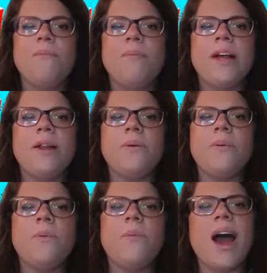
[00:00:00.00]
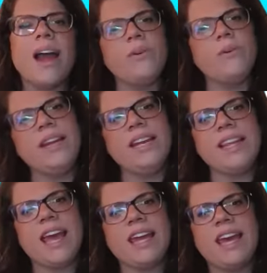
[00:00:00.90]
But why do we need
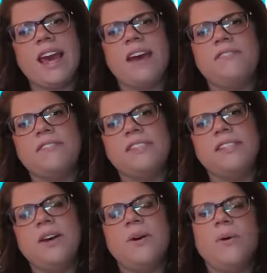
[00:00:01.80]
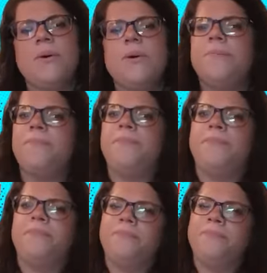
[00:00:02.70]
that gift?
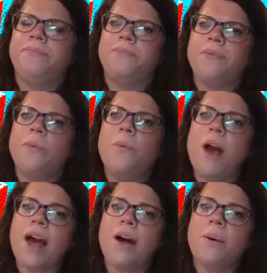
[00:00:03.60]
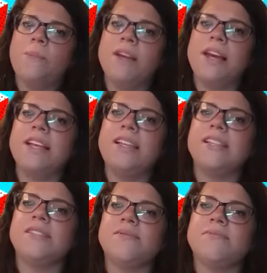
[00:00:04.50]
Hmm. Well,
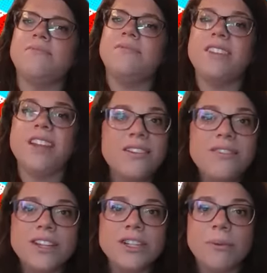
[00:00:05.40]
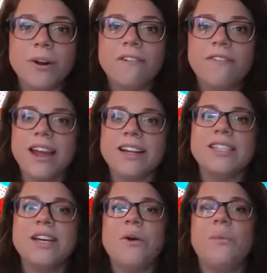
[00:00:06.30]
because none of us are
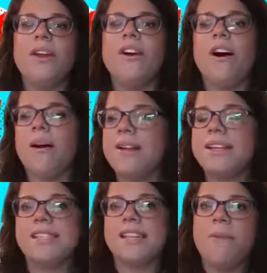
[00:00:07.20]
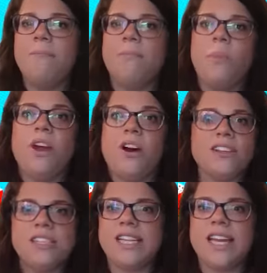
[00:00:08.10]
perfect. We all mess up, we
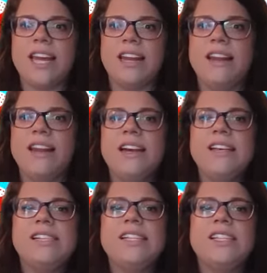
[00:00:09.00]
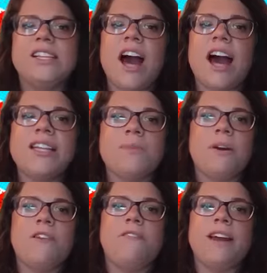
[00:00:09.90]
all sin. Since God is
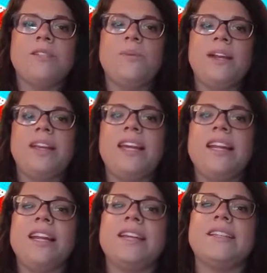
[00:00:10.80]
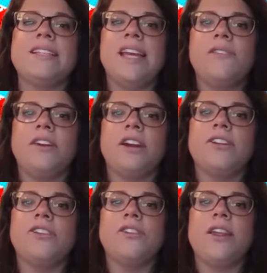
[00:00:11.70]
perfect, we needed a
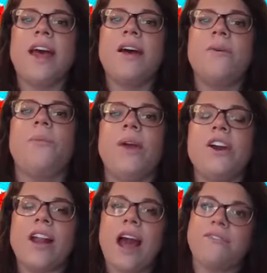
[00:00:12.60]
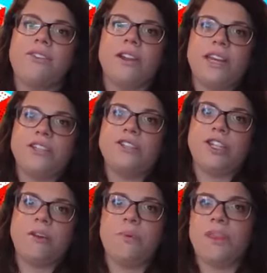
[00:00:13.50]
savior so that we could have a
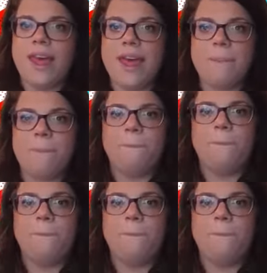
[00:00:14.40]
relationship with him.